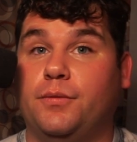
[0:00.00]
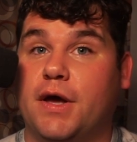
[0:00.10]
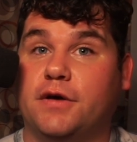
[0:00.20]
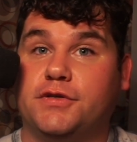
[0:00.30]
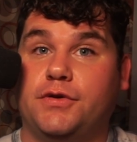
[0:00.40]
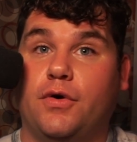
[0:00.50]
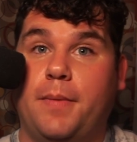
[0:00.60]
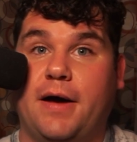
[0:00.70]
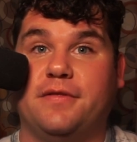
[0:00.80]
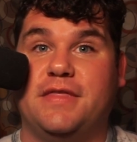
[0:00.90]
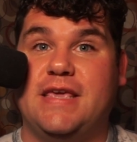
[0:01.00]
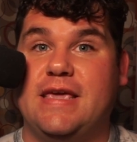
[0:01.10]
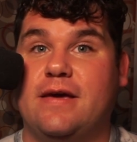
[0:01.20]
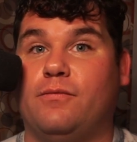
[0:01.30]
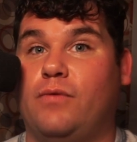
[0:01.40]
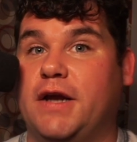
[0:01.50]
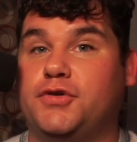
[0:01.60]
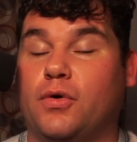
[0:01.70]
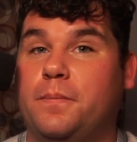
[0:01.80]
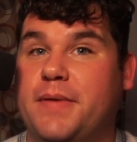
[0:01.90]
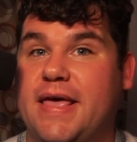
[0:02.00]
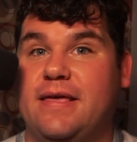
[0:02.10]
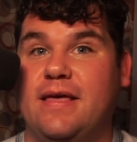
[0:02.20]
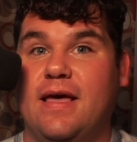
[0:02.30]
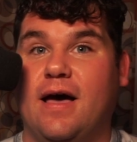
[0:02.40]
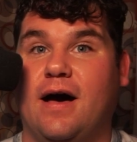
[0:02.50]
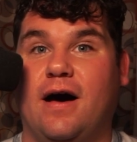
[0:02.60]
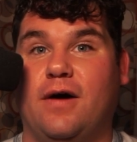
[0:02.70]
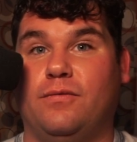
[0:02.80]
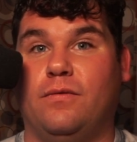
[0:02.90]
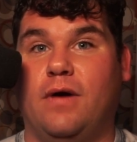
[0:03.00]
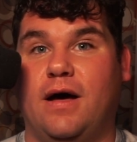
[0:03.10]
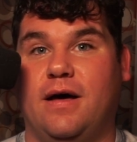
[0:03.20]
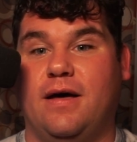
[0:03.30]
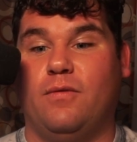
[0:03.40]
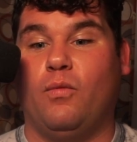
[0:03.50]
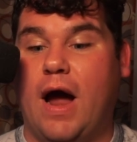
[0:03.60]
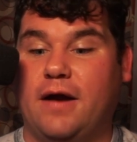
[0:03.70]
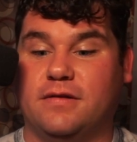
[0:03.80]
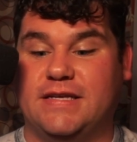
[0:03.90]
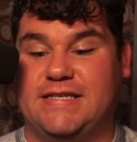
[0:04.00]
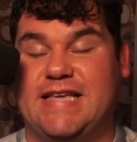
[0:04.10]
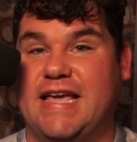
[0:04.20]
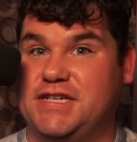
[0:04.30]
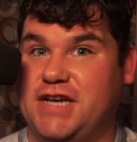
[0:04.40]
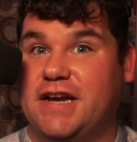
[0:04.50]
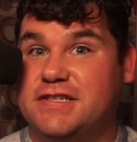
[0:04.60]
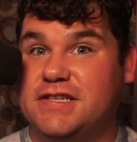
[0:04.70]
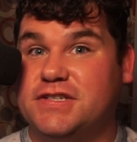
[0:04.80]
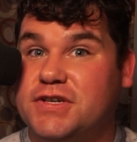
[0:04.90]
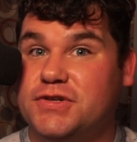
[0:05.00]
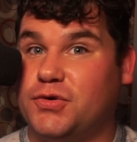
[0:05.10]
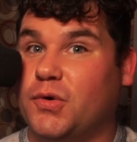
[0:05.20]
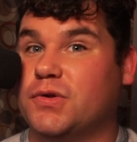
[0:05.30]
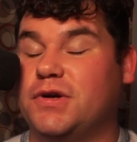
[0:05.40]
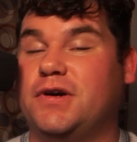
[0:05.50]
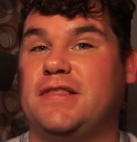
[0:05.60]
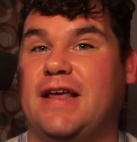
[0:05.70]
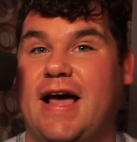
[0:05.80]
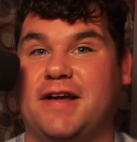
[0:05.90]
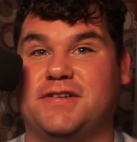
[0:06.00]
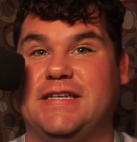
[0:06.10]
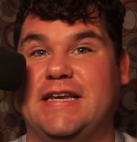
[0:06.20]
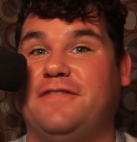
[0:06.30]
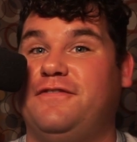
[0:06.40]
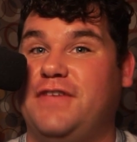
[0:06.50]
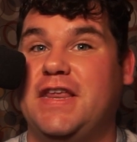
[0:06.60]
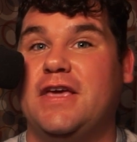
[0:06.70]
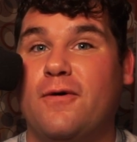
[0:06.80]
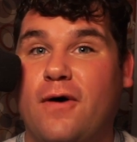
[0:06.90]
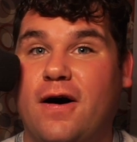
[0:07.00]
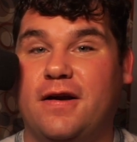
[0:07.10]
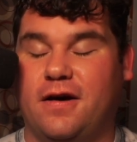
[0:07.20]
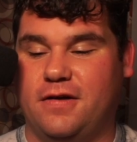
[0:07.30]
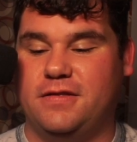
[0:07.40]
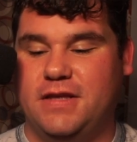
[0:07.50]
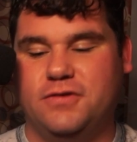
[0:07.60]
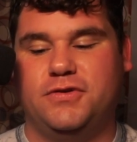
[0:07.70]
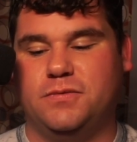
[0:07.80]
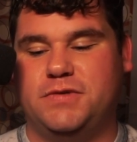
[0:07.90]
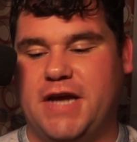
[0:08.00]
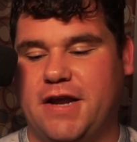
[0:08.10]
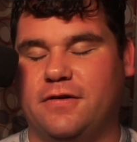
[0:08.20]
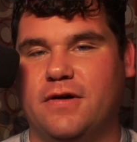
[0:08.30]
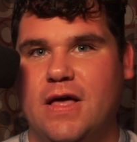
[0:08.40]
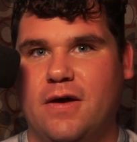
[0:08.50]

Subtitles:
We also know about the Retrobit wireless Sega Genesis controller that I actually did a video on the YouTube channel.